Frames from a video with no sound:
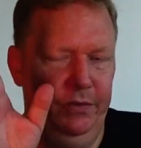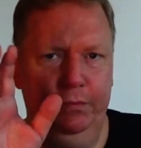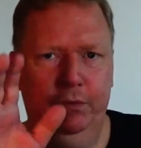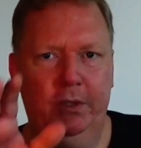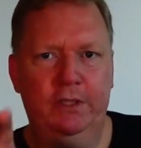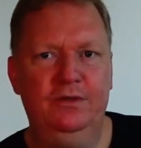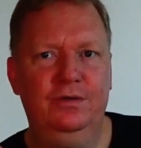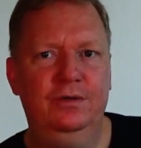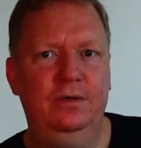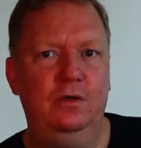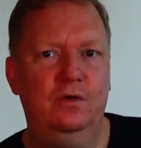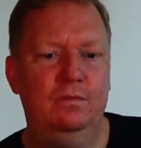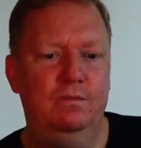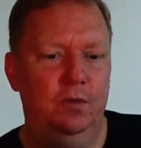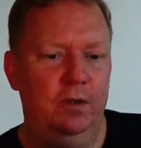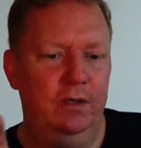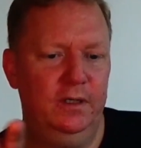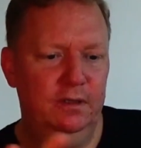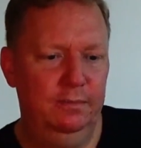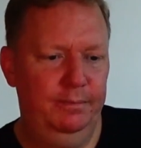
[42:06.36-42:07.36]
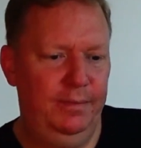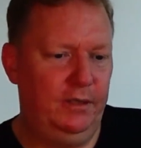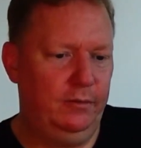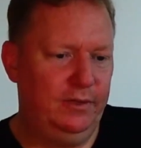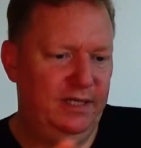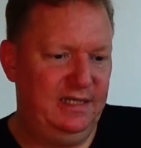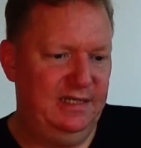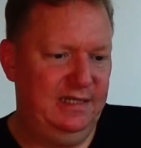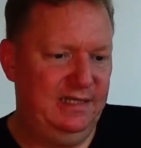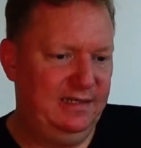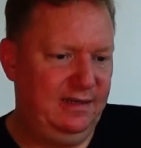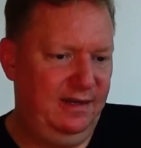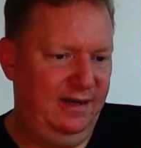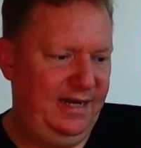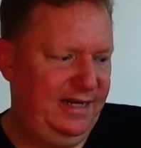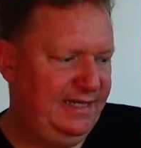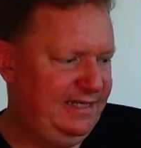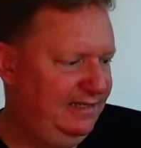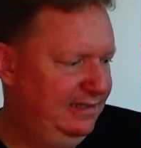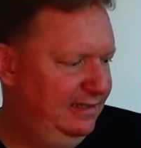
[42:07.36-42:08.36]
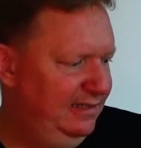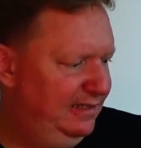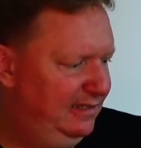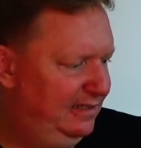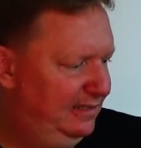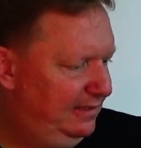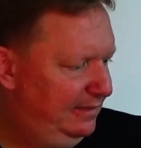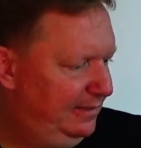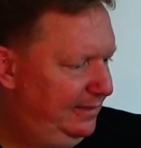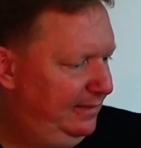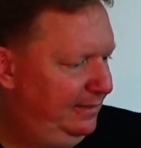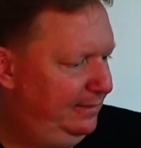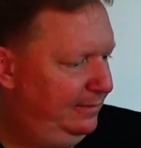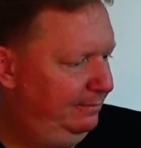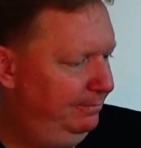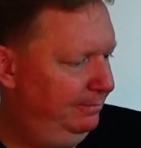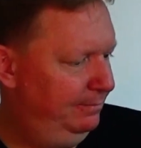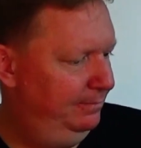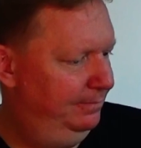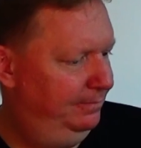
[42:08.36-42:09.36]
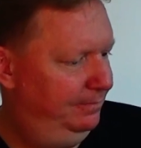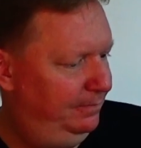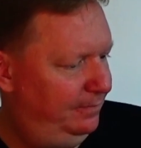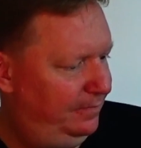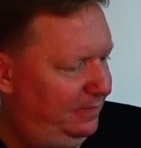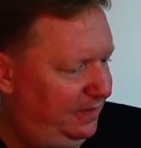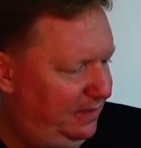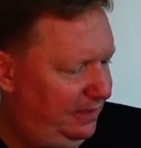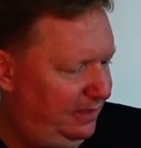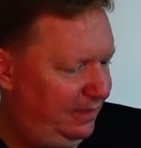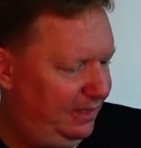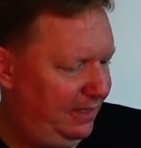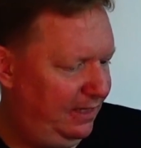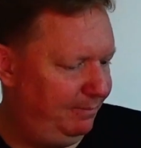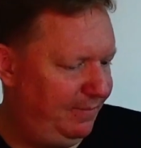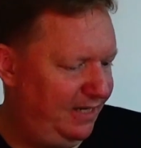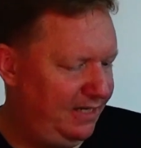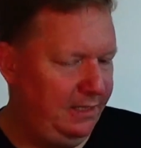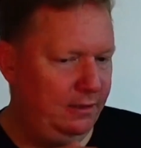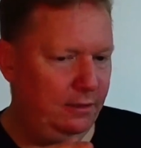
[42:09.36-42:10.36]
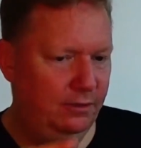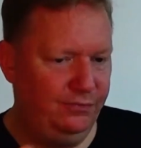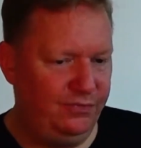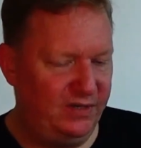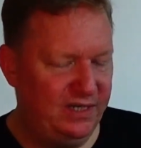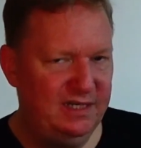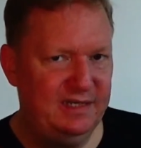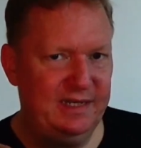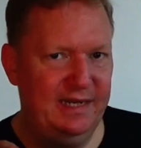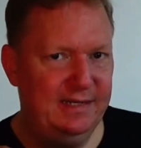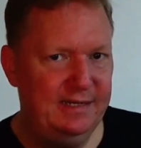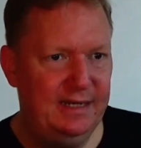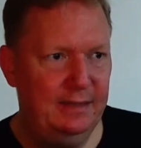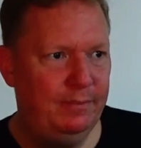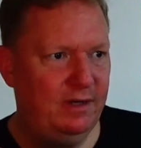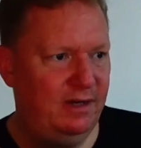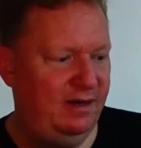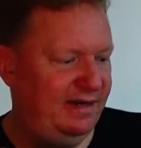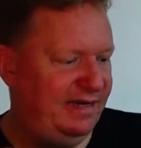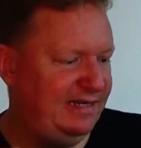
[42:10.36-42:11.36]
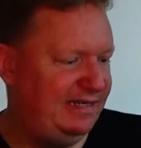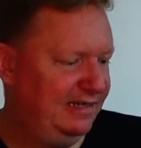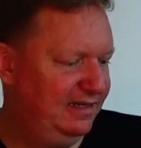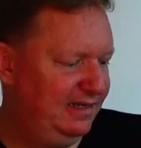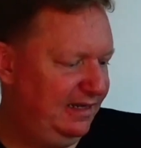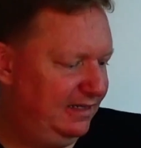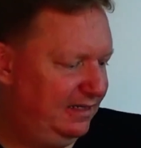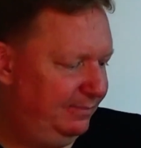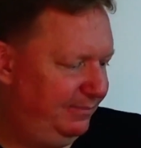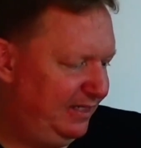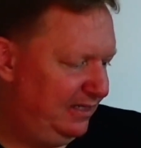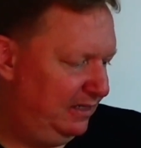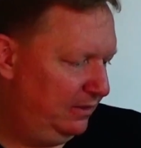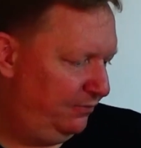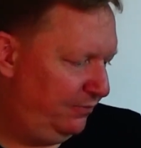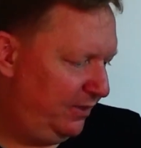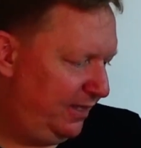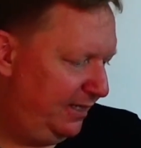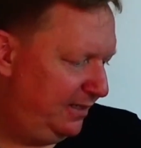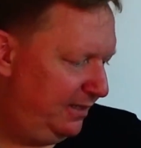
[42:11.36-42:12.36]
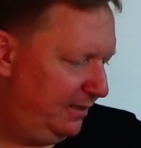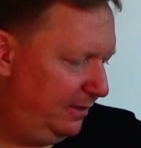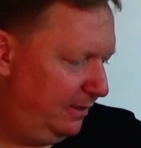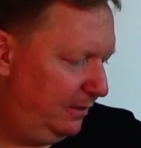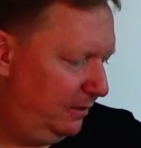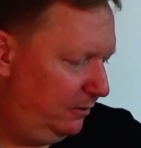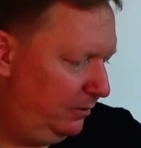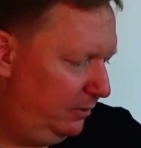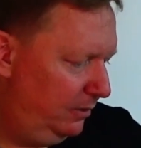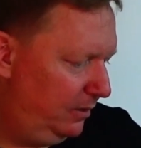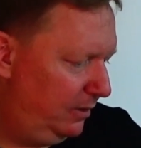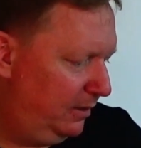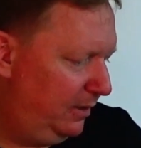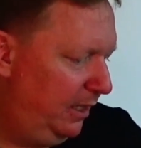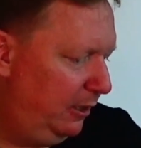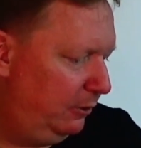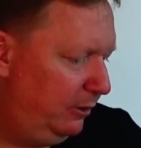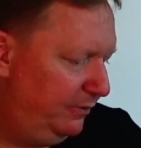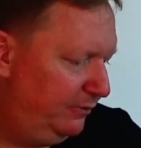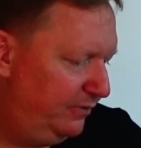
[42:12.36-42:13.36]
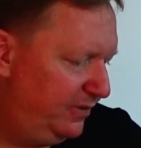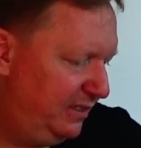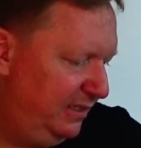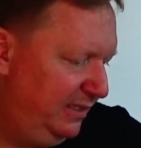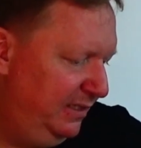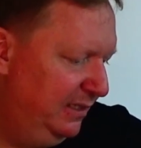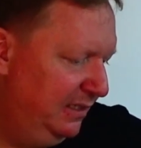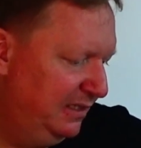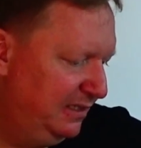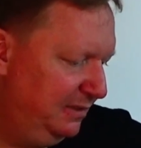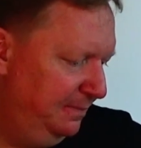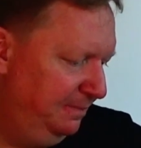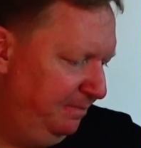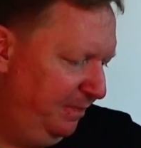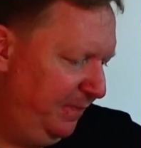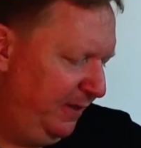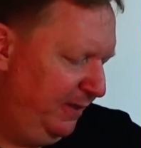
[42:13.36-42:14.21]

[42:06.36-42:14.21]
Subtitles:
you want to know more about these classes, many of these LDAP classes are specified in RFCs.